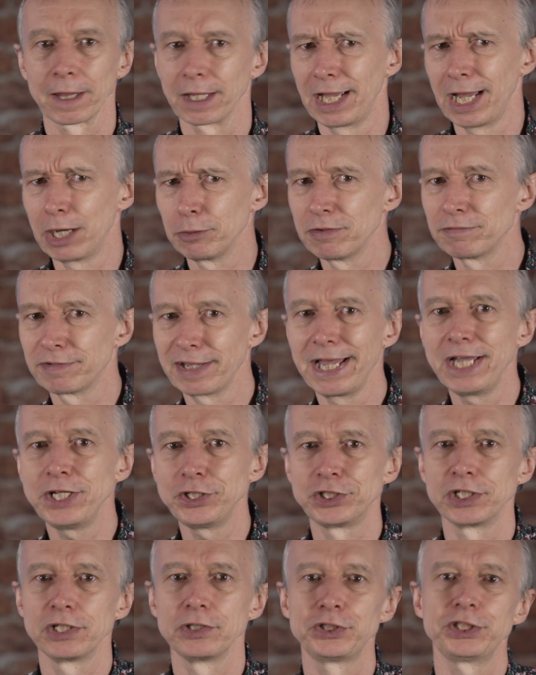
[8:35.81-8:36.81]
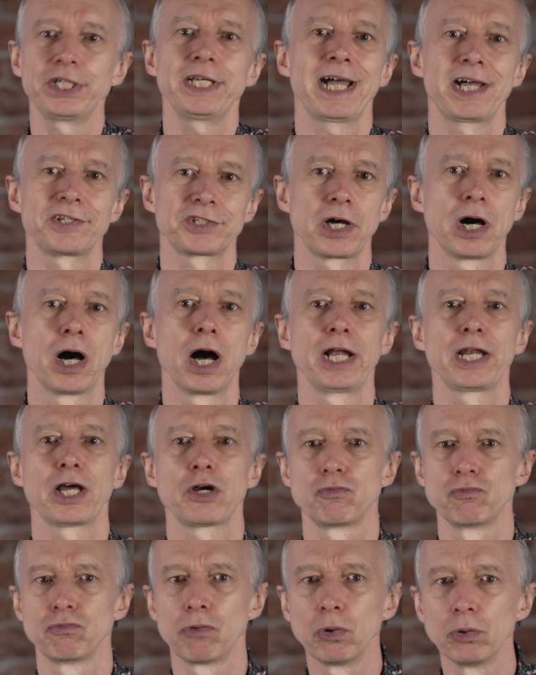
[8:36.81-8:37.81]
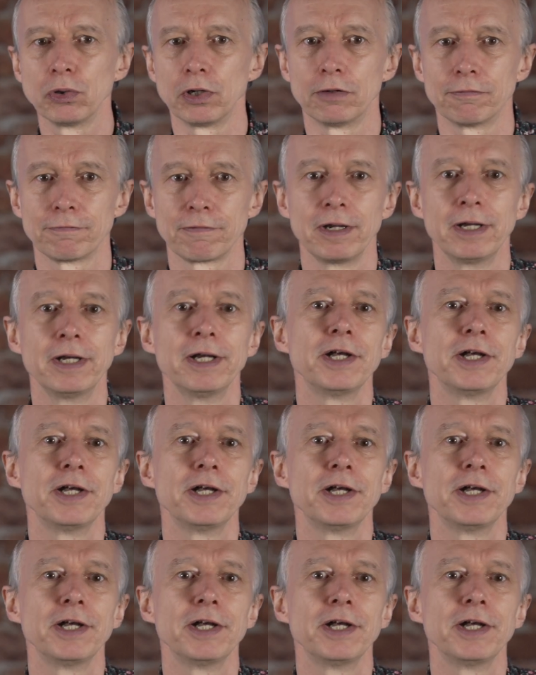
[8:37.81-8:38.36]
However, HLG has a highlight roll-off,